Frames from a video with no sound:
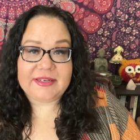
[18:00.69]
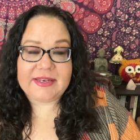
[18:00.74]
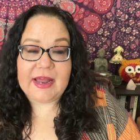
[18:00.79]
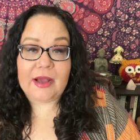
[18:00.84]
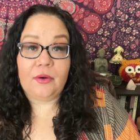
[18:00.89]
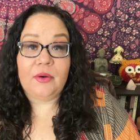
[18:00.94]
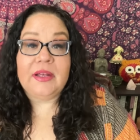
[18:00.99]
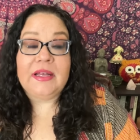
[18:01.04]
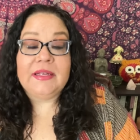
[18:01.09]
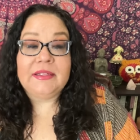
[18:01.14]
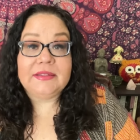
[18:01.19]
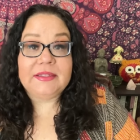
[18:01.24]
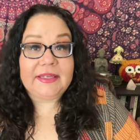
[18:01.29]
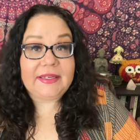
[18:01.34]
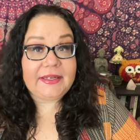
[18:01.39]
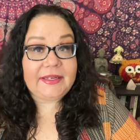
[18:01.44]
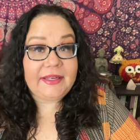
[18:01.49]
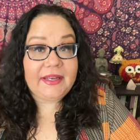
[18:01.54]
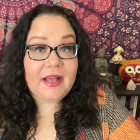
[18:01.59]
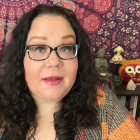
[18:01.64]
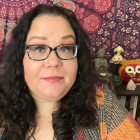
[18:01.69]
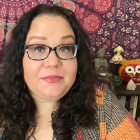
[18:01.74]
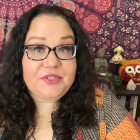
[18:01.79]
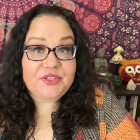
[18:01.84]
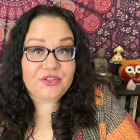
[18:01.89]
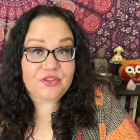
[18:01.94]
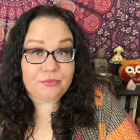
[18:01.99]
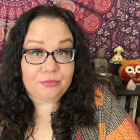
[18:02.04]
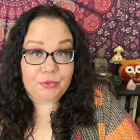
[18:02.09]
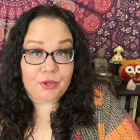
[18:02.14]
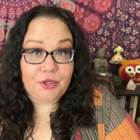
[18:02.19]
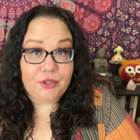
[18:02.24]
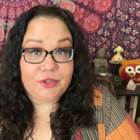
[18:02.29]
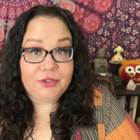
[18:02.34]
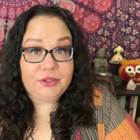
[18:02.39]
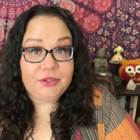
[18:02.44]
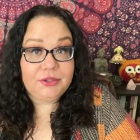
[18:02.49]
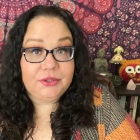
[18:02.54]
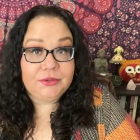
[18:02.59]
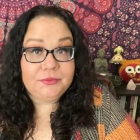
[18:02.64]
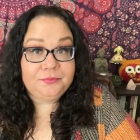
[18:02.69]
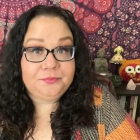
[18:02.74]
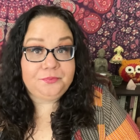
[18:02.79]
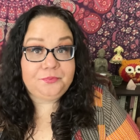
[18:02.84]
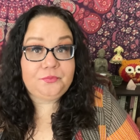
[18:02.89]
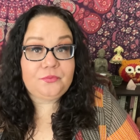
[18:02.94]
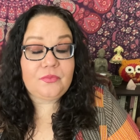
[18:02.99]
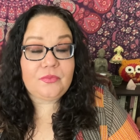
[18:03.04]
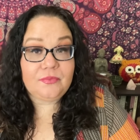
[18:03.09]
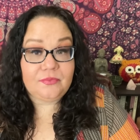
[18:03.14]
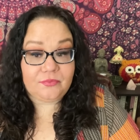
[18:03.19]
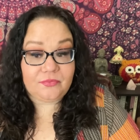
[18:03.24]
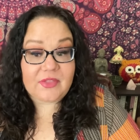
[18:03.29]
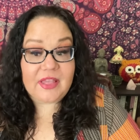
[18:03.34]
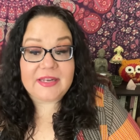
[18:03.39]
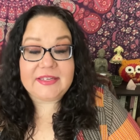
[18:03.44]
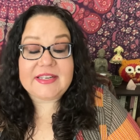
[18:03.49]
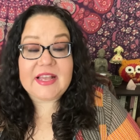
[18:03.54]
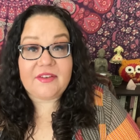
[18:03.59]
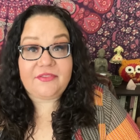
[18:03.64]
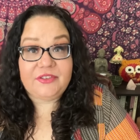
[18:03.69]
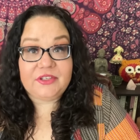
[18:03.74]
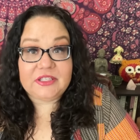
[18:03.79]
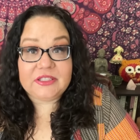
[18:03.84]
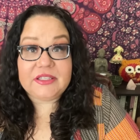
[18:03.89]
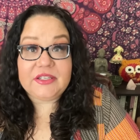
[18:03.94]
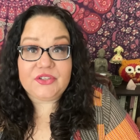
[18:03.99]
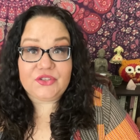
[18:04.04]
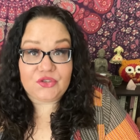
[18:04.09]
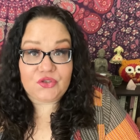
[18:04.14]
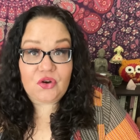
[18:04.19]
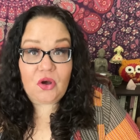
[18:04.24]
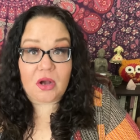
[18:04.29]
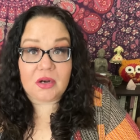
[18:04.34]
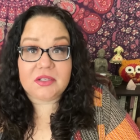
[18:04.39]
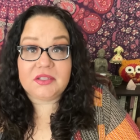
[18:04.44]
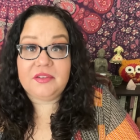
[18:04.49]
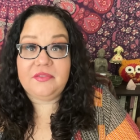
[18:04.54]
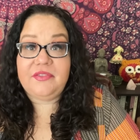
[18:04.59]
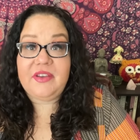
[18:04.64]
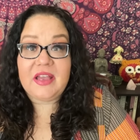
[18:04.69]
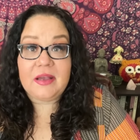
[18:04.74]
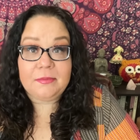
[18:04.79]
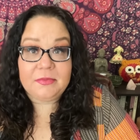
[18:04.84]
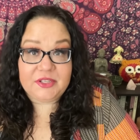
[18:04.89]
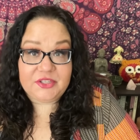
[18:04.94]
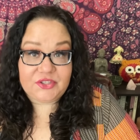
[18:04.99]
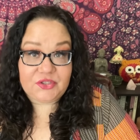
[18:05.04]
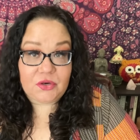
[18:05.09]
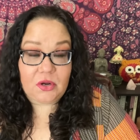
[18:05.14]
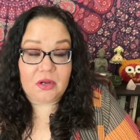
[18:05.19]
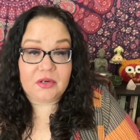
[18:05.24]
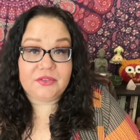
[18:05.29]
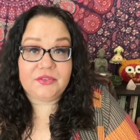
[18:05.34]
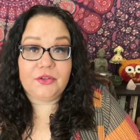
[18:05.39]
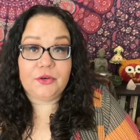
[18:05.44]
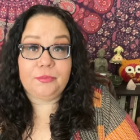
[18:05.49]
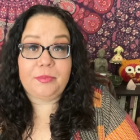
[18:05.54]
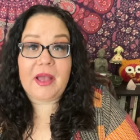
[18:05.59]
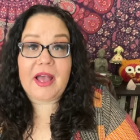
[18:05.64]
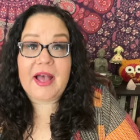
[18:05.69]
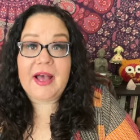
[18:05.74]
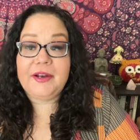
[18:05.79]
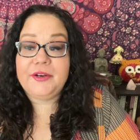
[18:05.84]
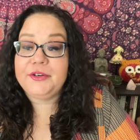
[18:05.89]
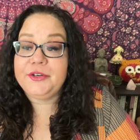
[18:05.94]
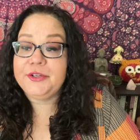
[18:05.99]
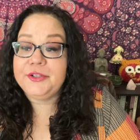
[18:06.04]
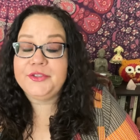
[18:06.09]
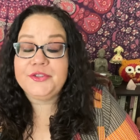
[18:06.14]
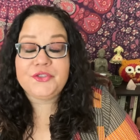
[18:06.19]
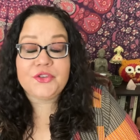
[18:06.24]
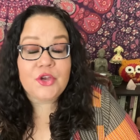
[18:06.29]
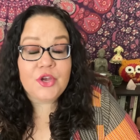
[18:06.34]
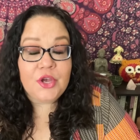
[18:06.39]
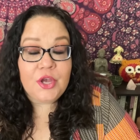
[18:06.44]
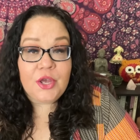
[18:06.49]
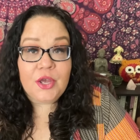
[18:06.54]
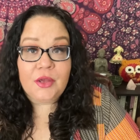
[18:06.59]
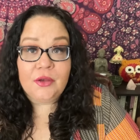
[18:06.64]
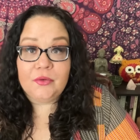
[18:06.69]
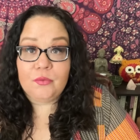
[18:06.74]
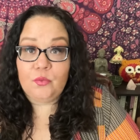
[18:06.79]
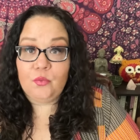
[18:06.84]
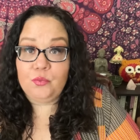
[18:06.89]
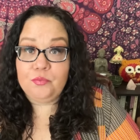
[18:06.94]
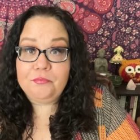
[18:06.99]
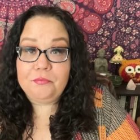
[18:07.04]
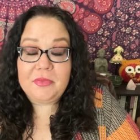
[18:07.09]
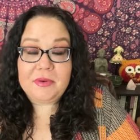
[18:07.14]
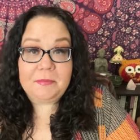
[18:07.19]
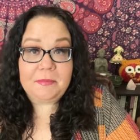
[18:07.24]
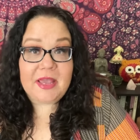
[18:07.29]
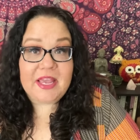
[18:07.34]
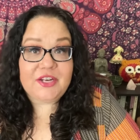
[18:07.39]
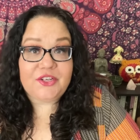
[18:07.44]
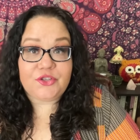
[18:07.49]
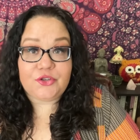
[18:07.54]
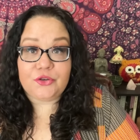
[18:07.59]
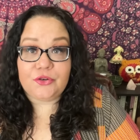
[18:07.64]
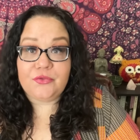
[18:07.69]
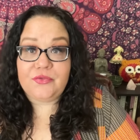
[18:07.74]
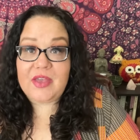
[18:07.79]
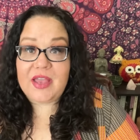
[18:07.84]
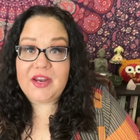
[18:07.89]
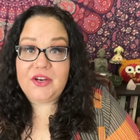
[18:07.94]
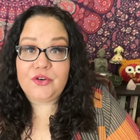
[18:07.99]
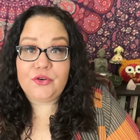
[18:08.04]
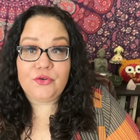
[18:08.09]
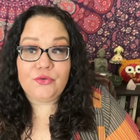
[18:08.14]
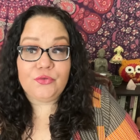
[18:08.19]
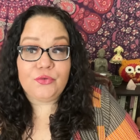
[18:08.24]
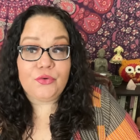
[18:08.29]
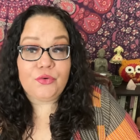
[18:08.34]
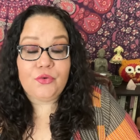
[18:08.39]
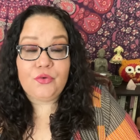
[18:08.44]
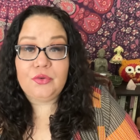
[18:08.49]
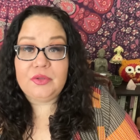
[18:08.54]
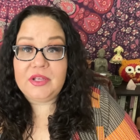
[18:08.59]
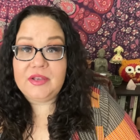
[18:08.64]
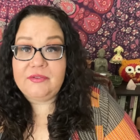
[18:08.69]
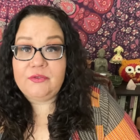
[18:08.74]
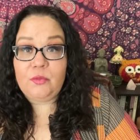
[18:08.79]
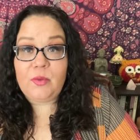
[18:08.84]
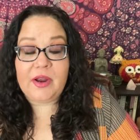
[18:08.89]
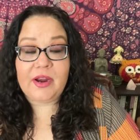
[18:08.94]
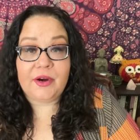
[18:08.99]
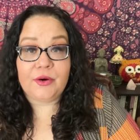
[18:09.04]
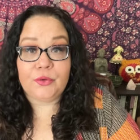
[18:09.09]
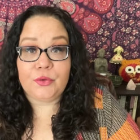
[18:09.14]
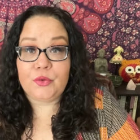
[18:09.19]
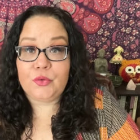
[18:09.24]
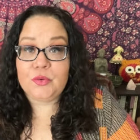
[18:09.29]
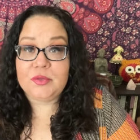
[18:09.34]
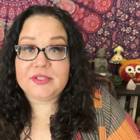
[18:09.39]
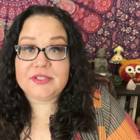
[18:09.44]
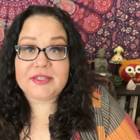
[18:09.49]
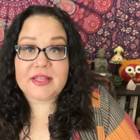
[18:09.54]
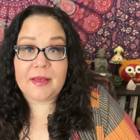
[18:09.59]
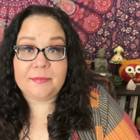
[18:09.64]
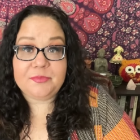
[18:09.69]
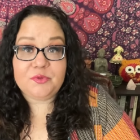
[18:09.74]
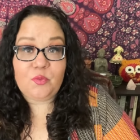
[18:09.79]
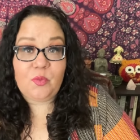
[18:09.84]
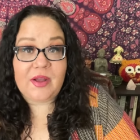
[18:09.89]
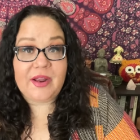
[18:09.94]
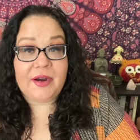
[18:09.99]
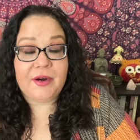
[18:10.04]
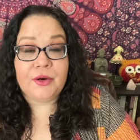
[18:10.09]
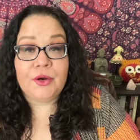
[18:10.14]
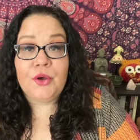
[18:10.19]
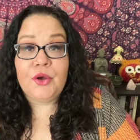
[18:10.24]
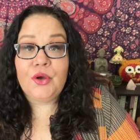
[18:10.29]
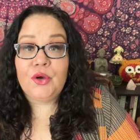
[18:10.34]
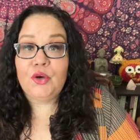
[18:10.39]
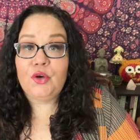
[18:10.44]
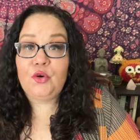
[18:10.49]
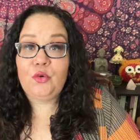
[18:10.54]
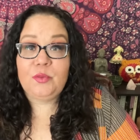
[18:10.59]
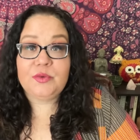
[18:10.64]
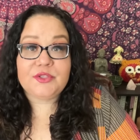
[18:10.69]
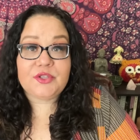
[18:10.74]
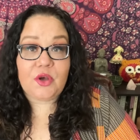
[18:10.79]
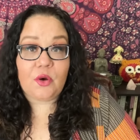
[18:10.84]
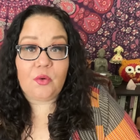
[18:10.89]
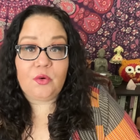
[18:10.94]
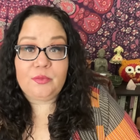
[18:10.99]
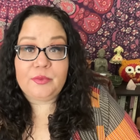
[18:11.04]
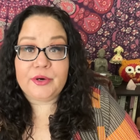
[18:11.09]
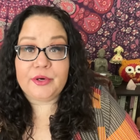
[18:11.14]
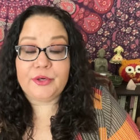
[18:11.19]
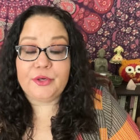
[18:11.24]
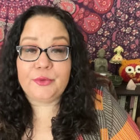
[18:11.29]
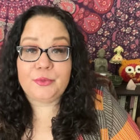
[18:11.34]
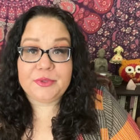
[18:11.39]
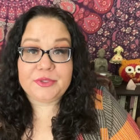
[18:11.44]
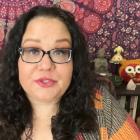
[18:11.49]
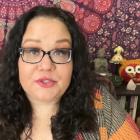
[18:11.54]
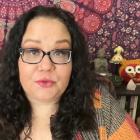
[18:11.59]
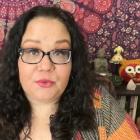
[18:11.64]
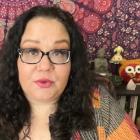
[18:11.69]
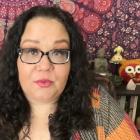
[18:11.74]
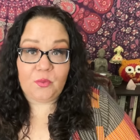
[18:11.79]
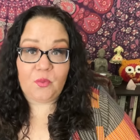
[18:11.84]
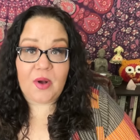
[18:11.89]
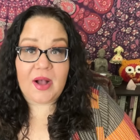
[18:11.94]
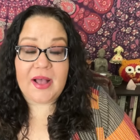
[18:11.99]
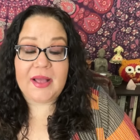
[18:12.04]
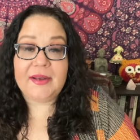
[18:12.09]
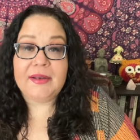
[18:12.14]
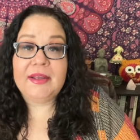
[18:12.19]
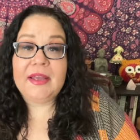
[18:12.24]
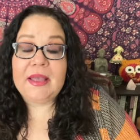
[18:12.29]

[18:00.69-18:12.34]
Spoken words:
Now, leading up to the murder, they definitely stalked the family, stalked their patterns, made sure they knew who lived where, who slept where, who was going where, who was doing what.